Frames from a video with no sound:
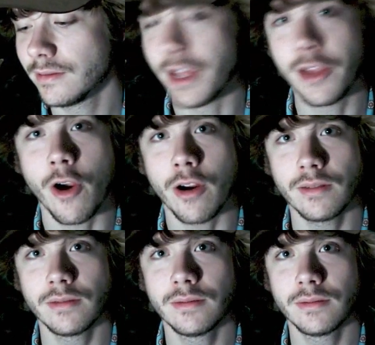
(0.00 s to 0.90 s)
Descartes.
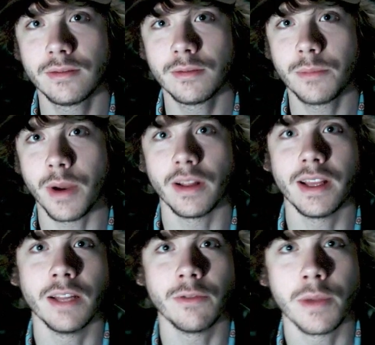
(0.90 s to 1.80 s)
Apparently he
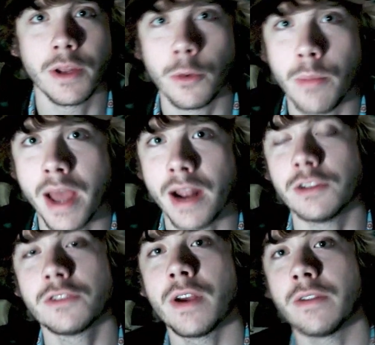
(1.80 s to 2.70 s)
lived to be an old man. I
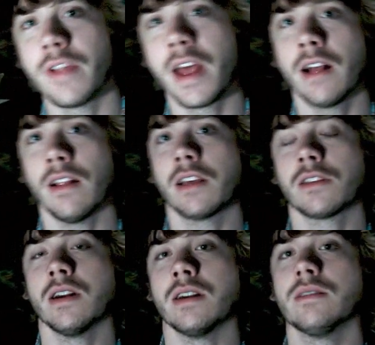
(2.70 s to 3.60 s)
just found that out last
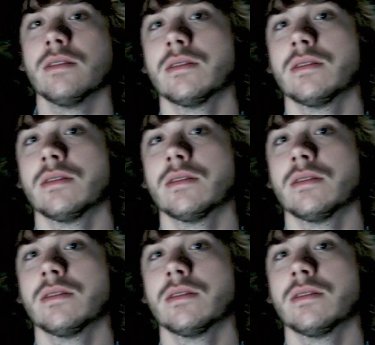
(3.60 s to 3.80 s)
night.